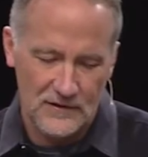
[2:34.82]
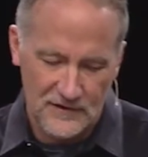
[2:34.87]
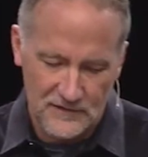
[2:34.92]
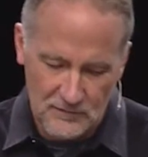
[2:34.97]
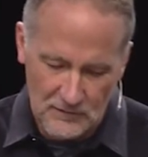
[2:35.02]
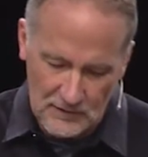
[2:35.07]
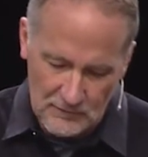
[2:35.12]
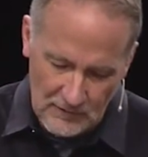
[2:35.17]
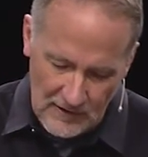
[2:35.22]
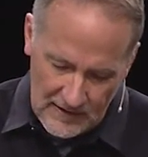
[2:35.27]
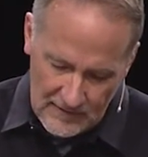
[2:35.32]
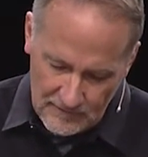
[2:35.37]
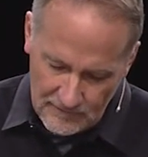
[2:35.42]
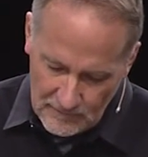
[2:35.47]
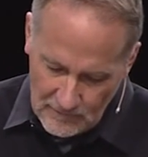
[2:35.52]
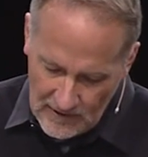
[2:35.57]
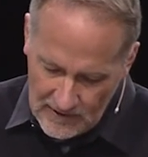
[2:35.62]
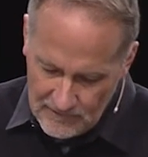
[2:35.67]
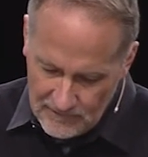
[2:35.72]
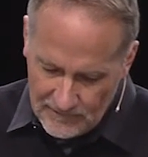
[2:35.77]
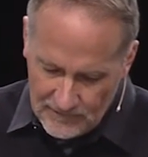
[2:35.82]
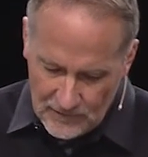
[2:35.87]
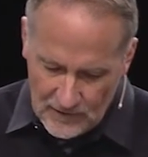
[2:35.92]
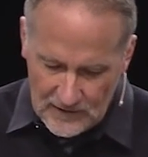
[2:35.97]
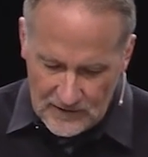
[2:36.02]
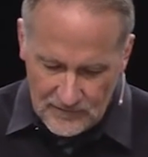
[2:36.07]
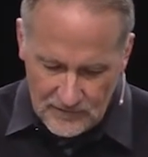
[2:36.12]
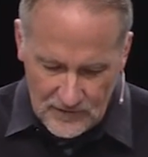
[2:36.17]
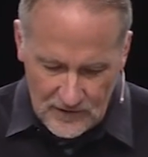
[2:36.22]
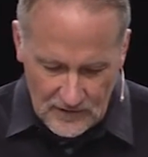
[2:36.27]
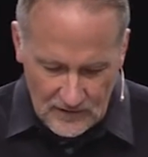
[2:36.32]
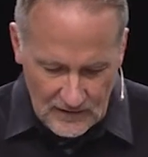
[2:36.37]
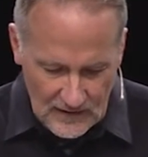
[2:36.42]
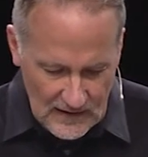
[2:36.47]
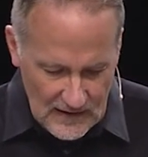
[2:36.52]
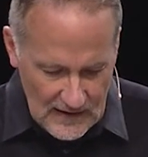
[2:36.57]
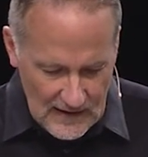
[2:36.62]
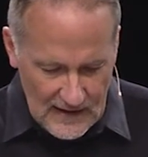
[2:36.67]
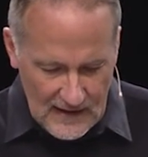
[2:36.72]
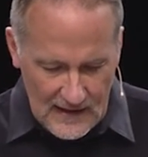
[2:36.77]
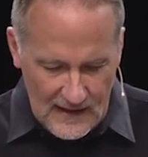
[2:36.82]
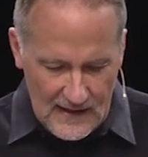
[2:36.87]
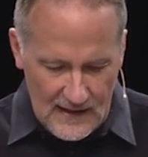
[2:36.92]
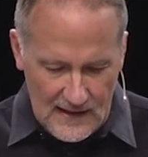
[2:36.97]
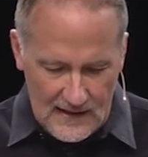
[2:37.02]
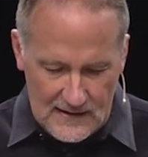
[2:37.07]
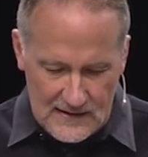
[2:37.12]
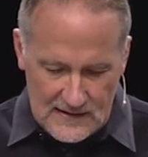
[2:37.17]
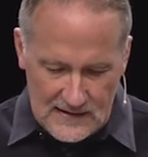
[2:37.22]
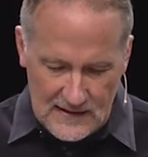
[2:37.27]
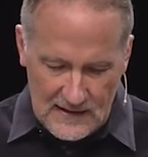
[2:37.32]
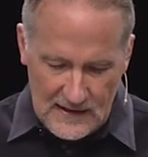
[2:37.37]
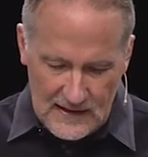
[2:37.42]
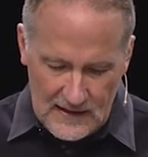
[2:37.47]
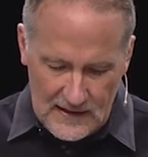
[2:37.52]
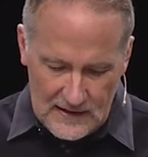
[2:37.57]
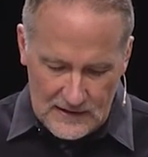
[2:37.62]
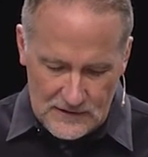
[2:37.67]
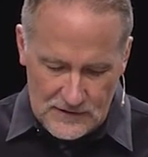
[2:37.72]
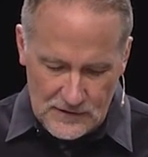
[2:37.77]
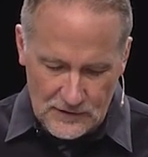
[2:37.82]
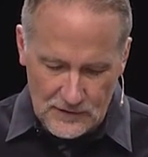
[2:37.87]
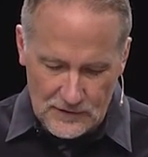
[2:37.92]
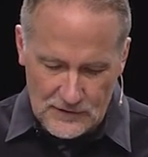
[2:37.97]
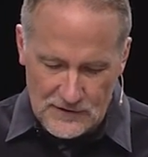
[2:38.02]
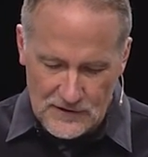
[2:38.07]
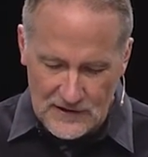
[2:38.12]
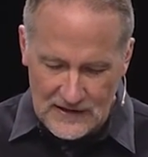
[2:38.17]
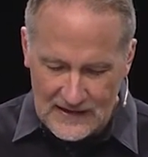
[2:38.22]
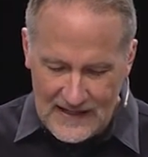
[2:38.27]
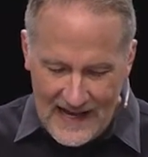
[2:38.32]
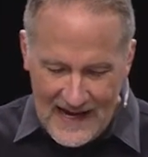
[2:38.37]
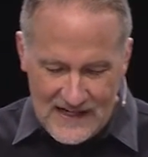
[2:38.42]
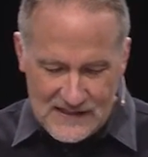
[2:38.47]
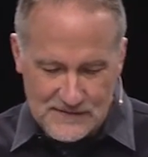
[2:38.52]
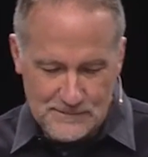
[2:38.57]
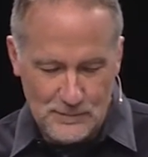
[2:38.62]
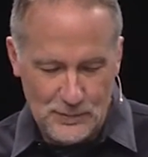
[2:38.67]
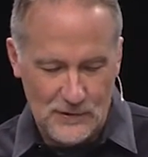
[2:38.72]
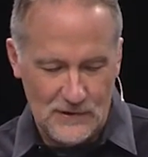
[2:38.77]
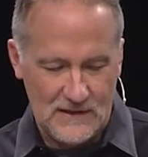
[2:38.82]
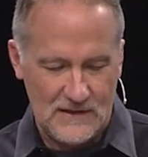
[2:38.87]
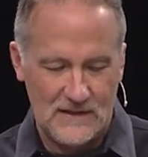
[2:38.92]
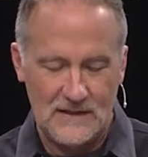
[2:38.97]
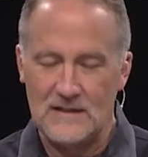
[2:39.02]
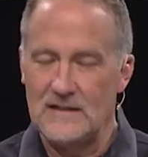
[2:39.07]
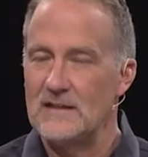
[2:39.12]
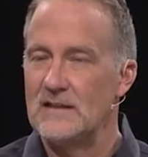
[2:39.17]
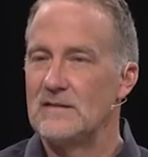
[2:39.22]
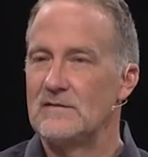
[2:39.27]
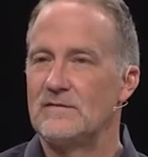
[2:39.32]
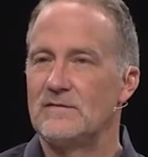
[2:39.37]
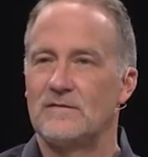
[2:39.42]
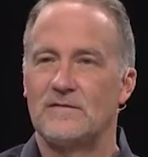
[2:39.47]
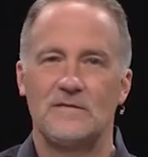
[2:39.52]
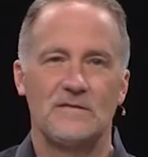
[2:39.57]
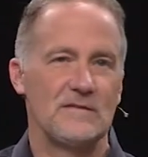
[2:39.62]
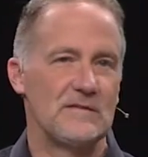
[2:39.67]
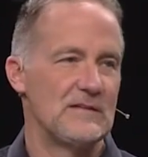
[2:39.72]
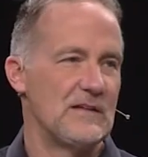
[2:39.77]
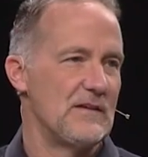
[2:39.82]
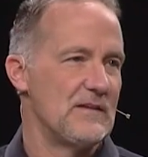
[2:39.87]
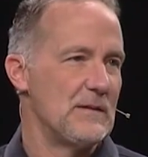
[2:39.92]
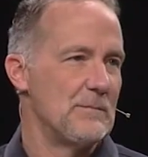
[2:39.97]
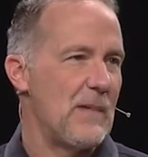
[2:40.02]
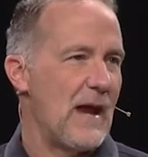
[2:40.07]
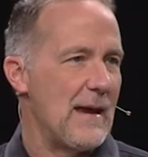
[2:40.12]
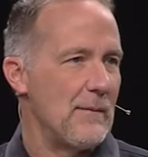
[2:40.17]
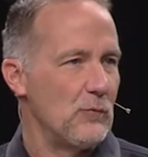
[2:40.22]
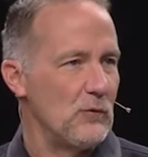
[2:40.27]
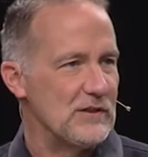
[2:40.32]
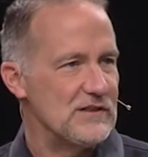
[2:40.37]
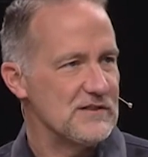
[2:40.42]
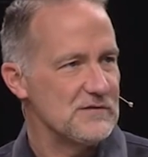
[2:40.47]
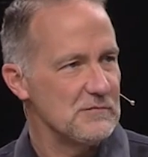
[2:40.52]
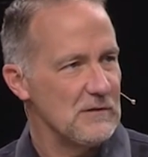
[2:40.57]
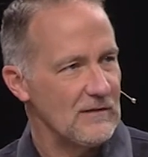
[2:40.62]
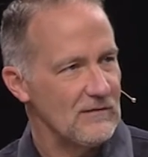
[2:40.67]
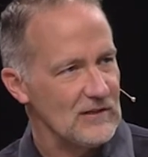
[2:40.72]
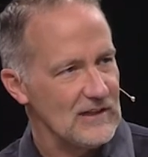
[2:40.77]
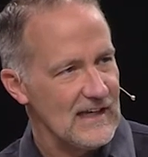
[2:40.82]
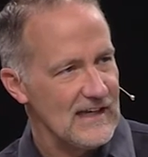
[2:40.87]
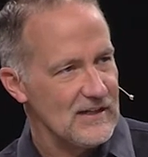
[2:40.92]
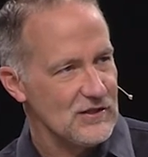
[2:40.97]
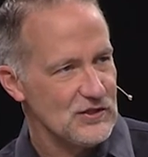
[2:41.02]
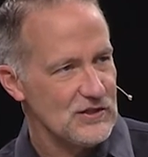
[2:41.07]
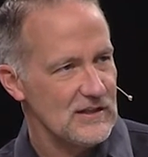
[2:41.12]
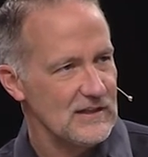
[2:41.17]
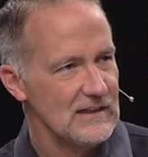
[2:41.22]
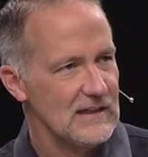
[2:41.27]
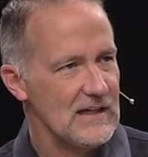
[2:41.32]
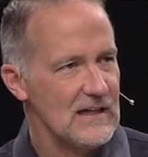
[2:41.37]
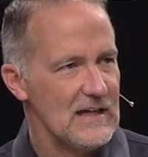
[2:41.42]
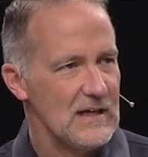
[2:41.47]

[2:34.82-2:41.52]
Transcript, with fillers: There's one right in, right in front of you. And uh, turn to the last book of, of the Bible, which is Revelation.